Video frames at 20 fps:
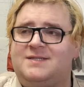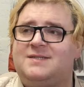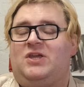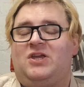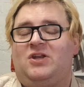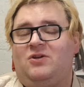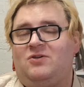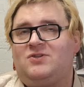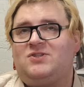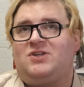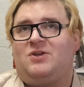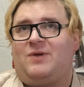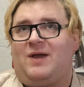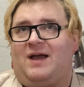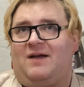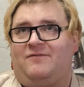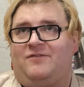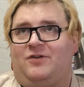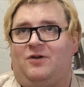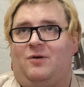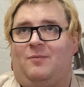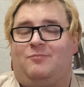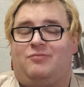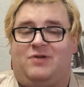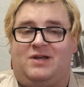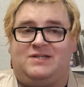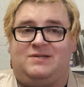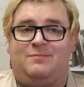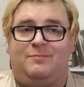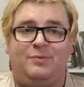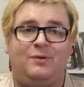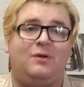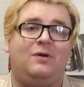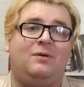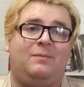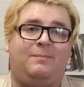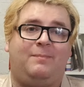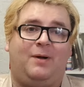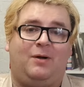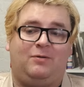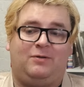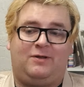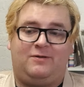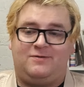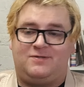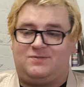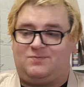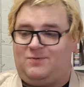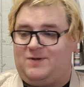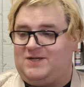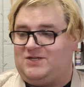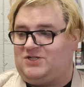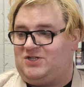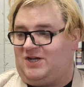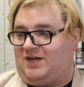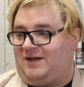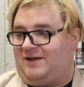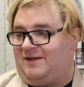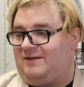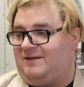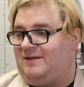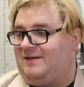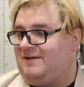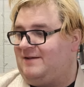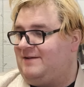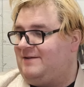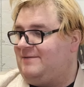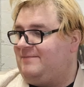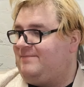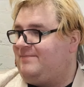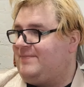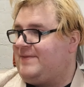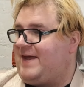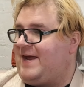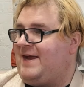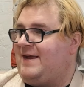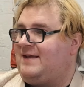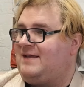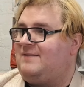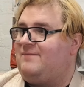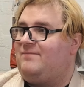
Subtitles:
You can also have your bread and butter bolos, which are like